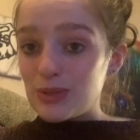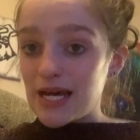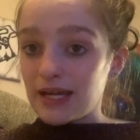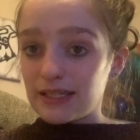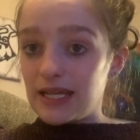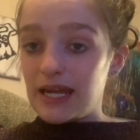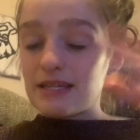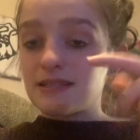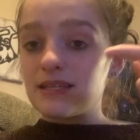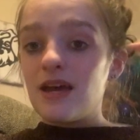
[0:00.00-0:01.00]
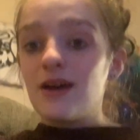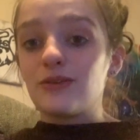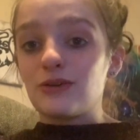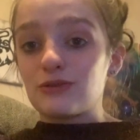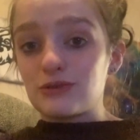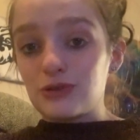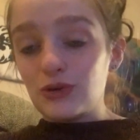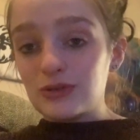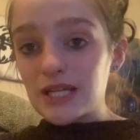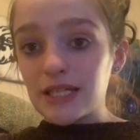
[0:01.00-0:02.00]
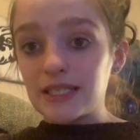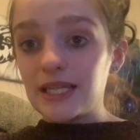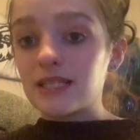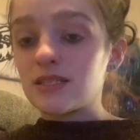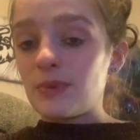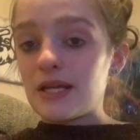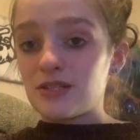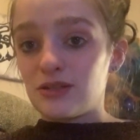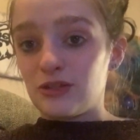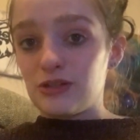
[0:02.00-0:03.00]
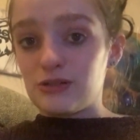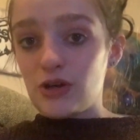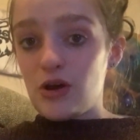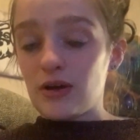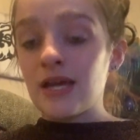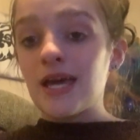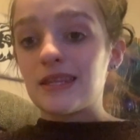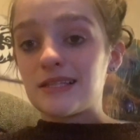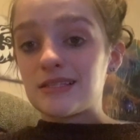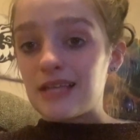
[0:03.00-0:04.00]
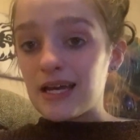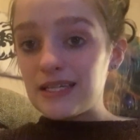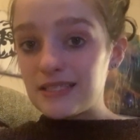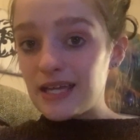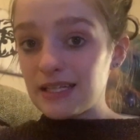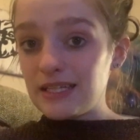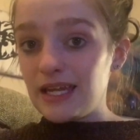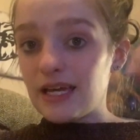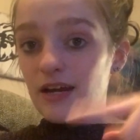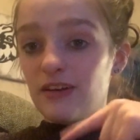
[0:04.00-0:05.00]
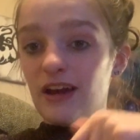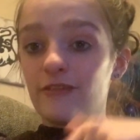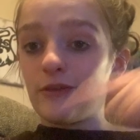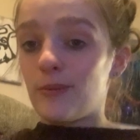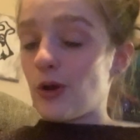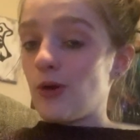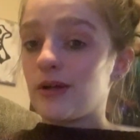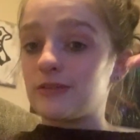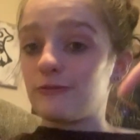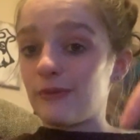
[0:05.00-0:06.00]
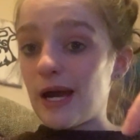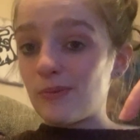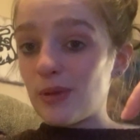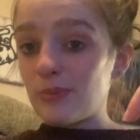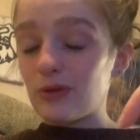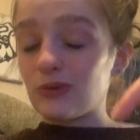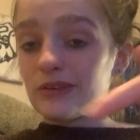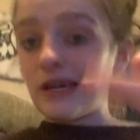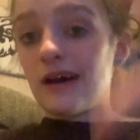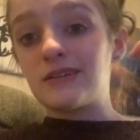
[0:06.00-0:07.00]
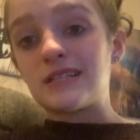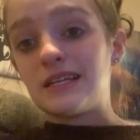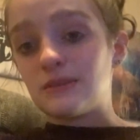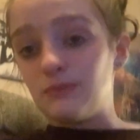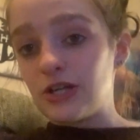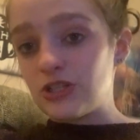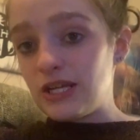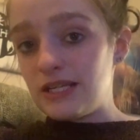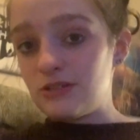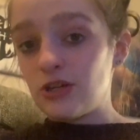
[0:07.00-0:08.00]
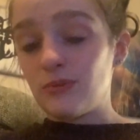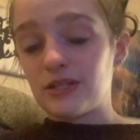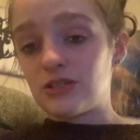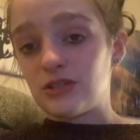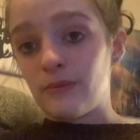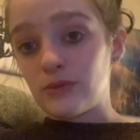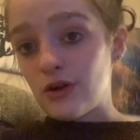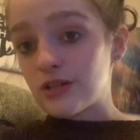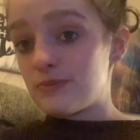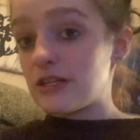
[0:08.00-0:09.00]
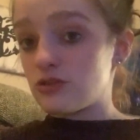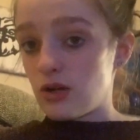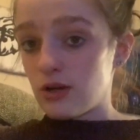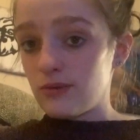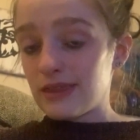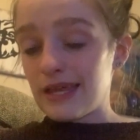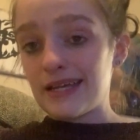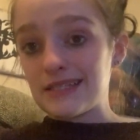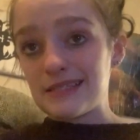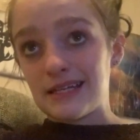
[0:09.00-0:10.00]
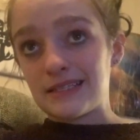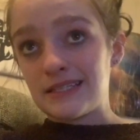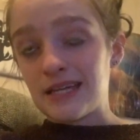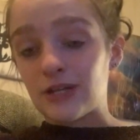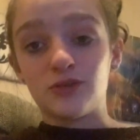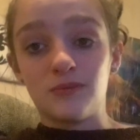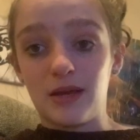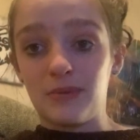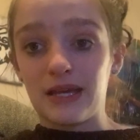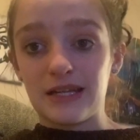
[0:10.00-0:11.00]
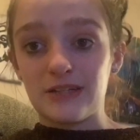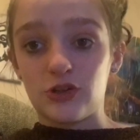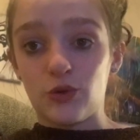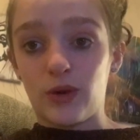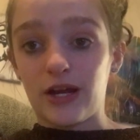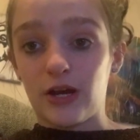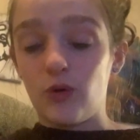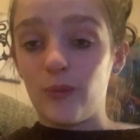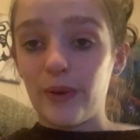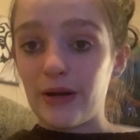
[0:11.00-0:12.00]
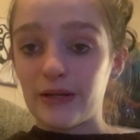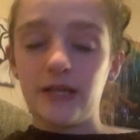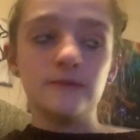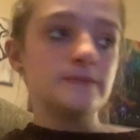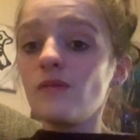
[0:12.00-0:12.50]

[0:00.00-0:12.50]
techniques. Those 2 techniques depends on your dog. The second technique of having them go around and find people throughout the house is much easier, but some dogs may struggle with that, and scent detection may be an easier way to go about it.